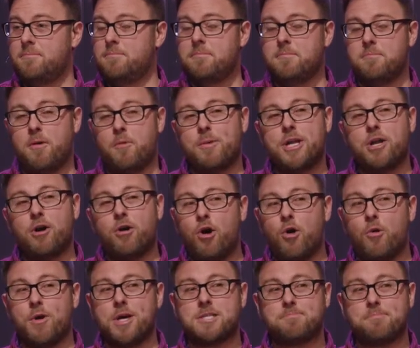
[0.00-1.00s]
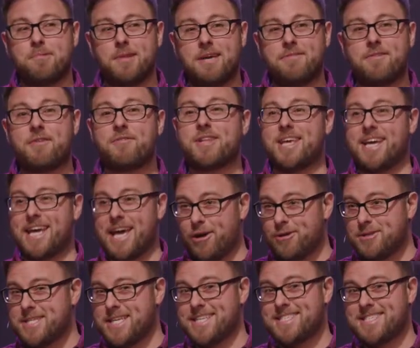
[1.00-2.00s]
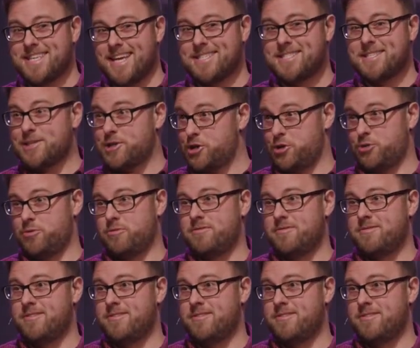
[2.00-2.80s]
But we don't always believe everything else He says to do.